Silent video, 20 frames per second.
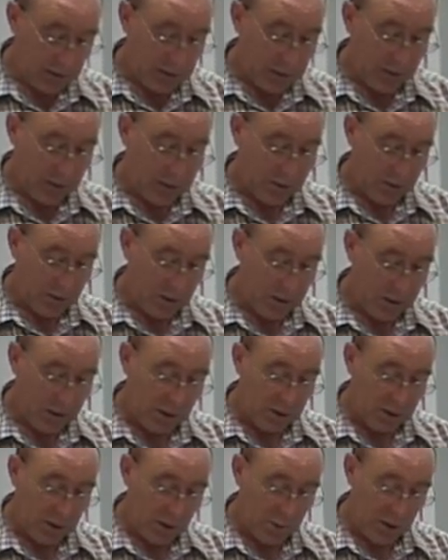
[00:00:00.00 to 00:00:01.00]
Now it's no
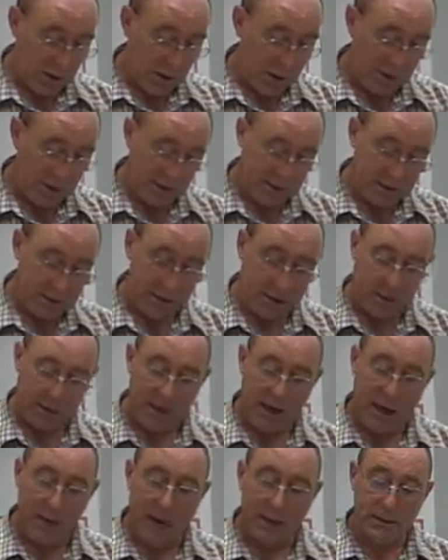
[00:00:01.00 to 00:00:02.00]
surprise that
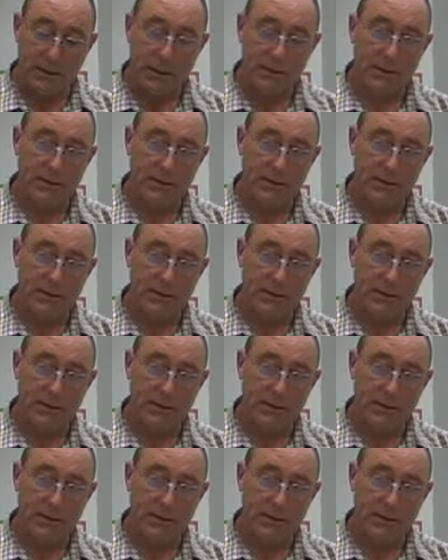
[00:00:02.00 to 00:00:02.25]
that